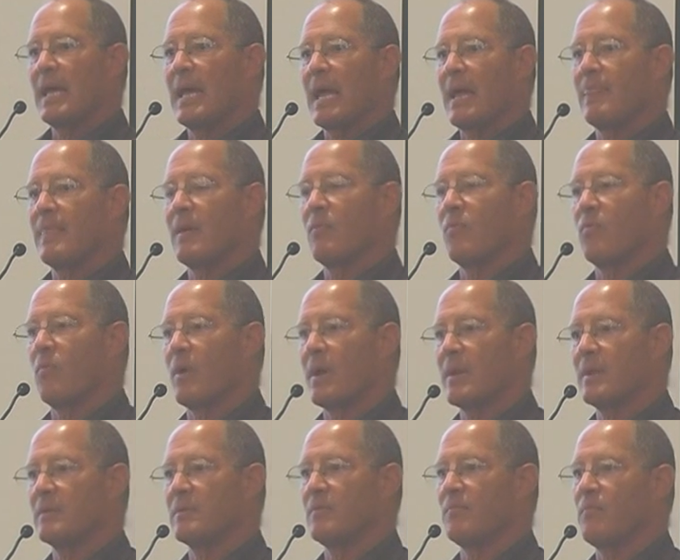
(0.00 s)
And they
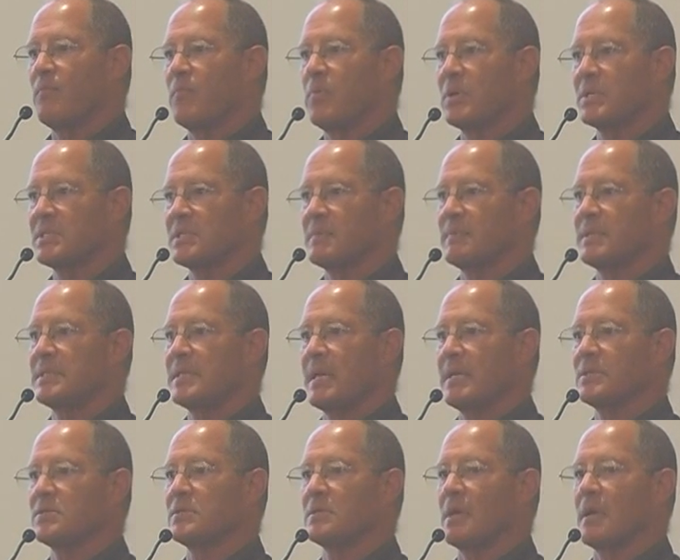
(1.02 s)
want to put some
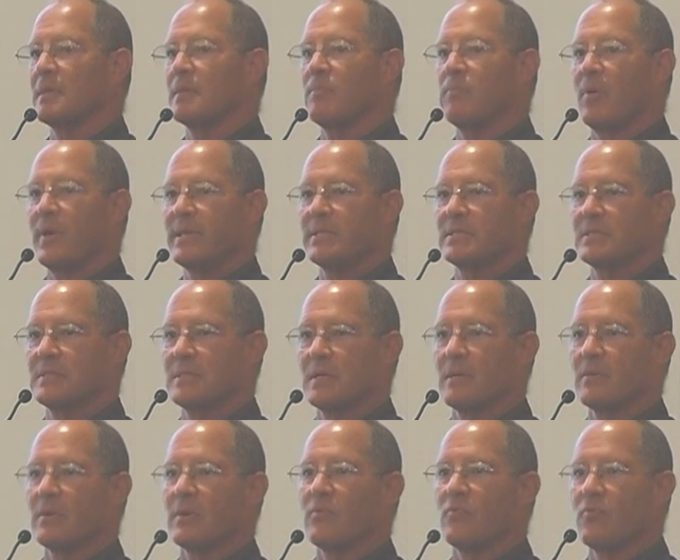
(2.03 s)
attention on the places that
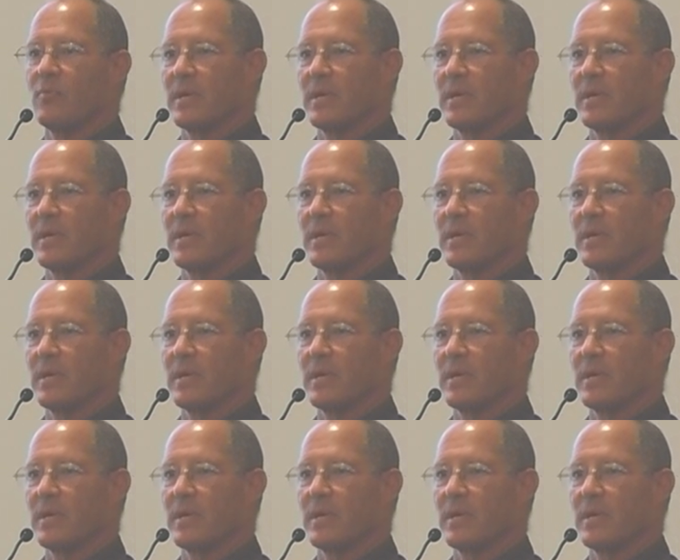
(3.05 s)
are at